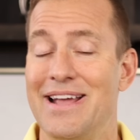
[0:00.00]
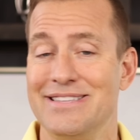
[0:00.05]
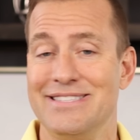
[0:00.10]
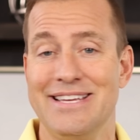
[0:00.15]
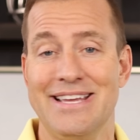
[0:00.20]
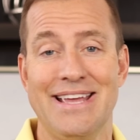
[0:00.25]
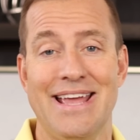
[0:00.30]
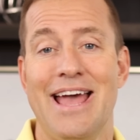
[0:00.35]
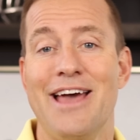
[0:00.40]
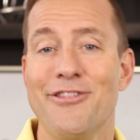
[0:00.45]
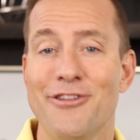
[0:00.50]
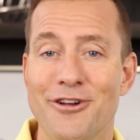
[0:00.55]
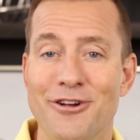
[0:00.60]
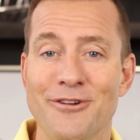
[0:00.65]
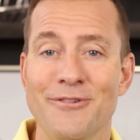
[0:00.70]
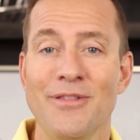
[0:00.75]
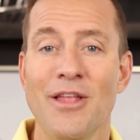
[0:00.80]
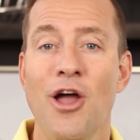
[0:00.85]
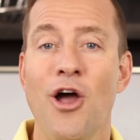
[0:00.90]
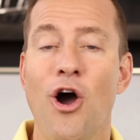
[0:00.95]
got
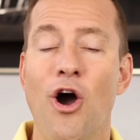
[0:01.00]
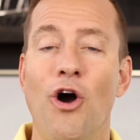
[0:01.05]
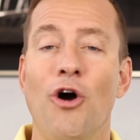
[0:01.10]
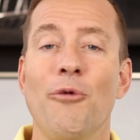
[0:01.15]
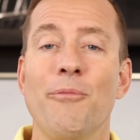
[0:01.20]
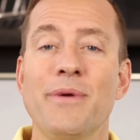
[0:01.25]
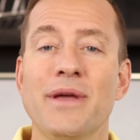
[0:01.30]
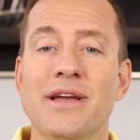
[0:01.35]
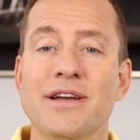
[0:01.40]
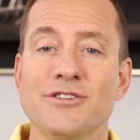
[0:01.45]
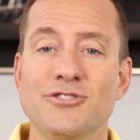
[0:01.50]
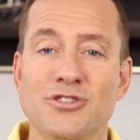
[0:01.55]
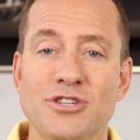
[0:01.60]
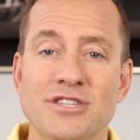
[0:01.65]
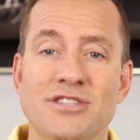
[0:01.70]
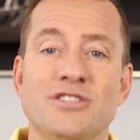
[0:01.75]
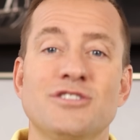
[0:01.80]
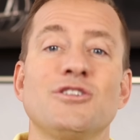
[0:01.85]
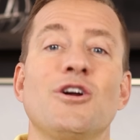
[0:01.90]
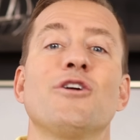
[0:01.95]
together, all because
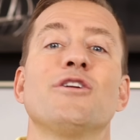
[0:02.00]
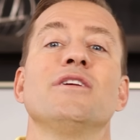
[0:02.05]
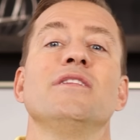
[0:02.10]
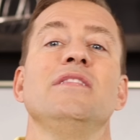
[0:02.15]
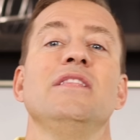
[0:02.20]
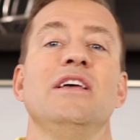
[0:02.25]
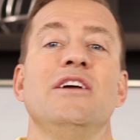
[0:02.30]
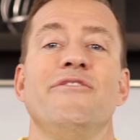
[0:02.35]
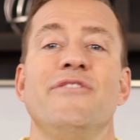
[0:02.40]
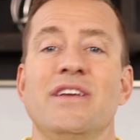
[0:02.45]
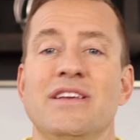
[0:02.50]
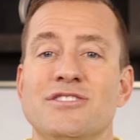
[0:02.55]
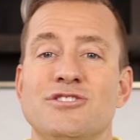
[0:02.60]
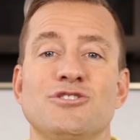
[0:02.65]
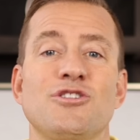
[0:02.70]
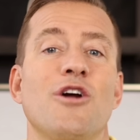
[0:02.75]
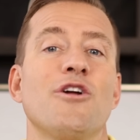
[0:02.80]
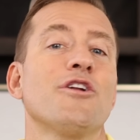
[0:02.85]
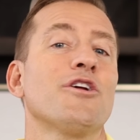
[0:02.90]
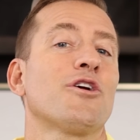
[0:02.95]
she started living,
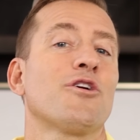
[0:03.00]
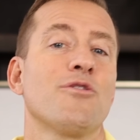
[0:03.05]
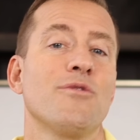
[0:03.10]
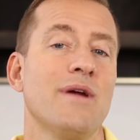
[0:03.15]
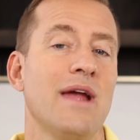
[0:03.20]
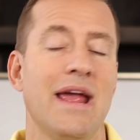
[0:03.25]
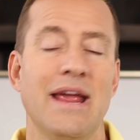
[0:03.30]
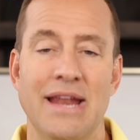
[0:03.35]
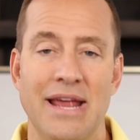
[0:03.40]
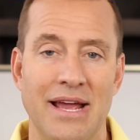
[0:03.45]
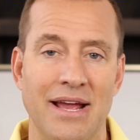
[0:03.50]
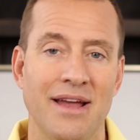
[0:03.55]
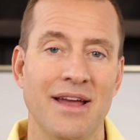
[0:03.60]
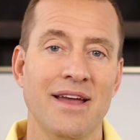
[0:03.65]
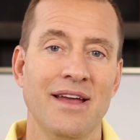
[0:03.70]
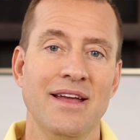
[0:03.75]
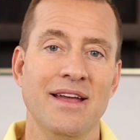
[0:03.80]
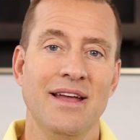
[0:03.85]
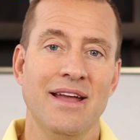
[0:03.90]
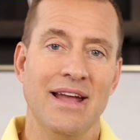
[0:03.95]
started creating
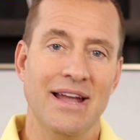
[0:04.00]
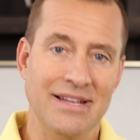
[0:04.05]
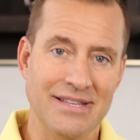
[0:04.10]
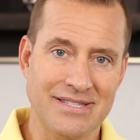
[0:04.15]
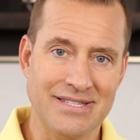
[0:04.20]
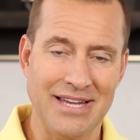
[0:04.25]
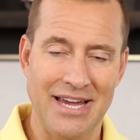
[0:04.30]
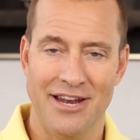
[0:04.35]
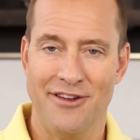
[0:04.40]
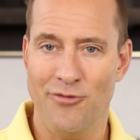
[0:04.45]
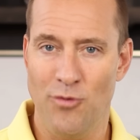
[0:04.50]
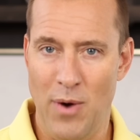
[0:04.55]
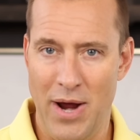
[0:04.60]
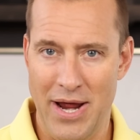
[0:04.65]
instead of